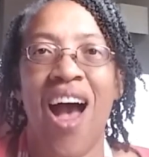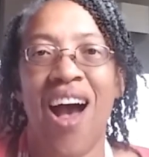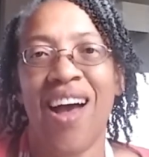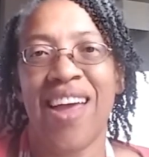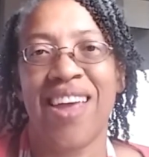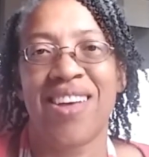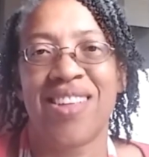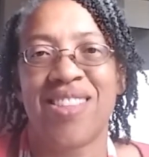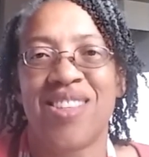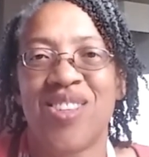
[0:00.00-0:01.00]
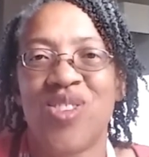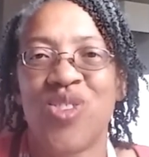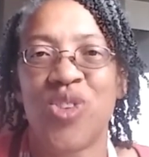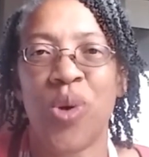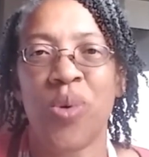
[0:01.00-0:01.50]
Hi, this
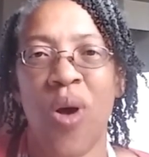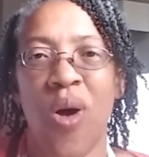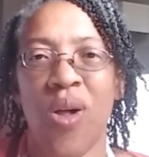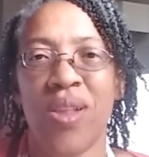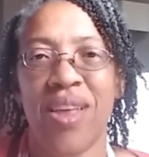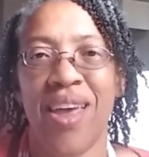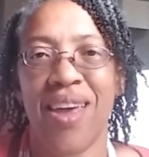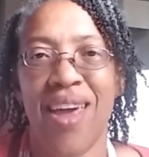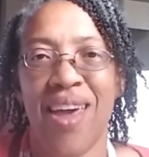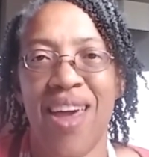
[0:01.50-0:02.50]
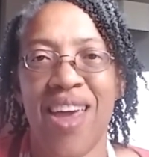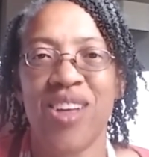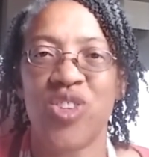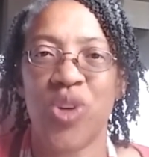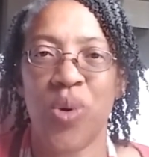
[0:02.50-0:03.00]
is Joan Hall,
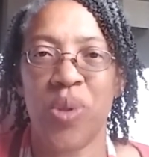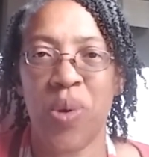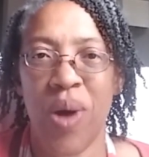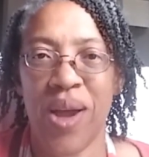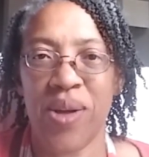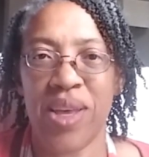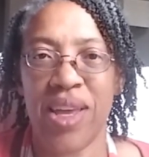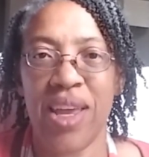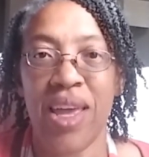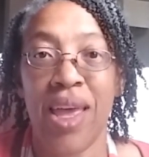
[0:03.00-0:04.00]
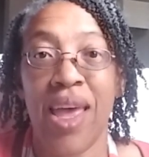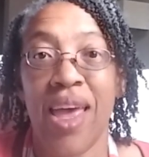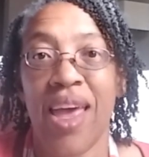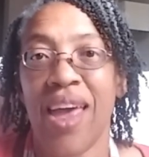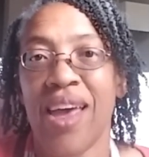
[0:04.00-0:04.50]
aka Joan the Choir Lady,
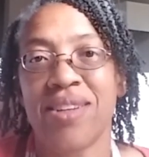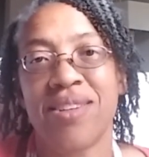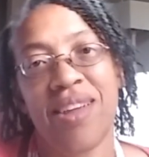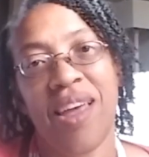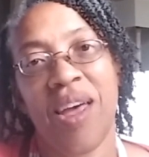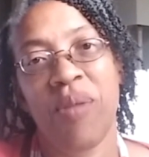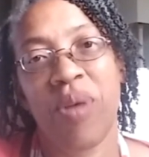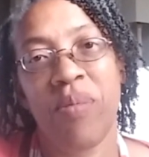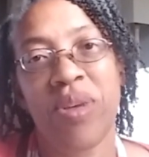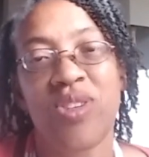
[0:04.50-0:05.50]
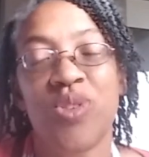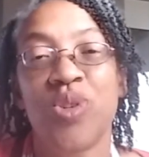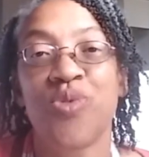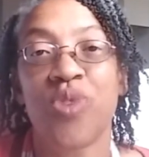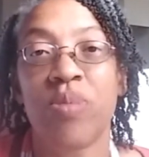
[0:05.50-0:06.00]
and today I'm coming to
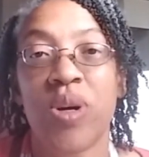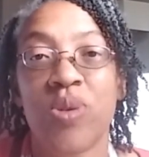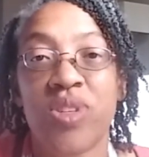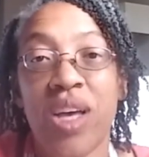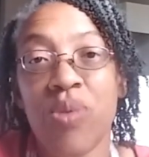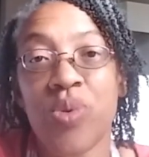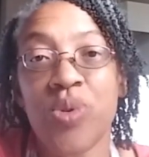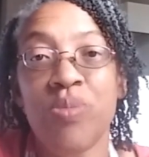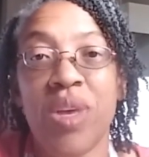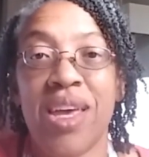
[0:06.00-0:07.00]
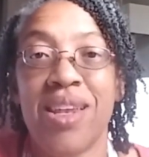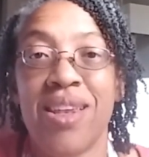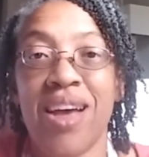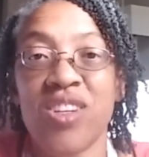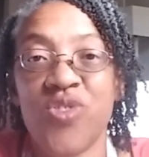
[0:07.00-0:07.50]
you from a hotel room in
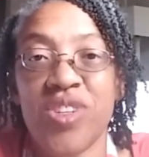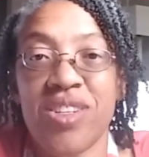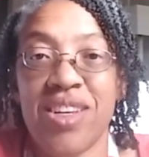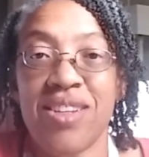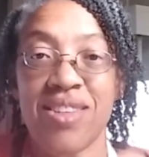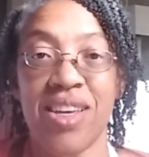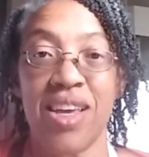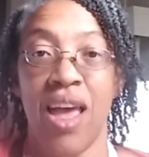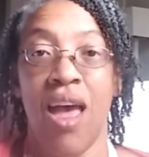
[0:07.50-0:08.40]
Nashville, Tennessee.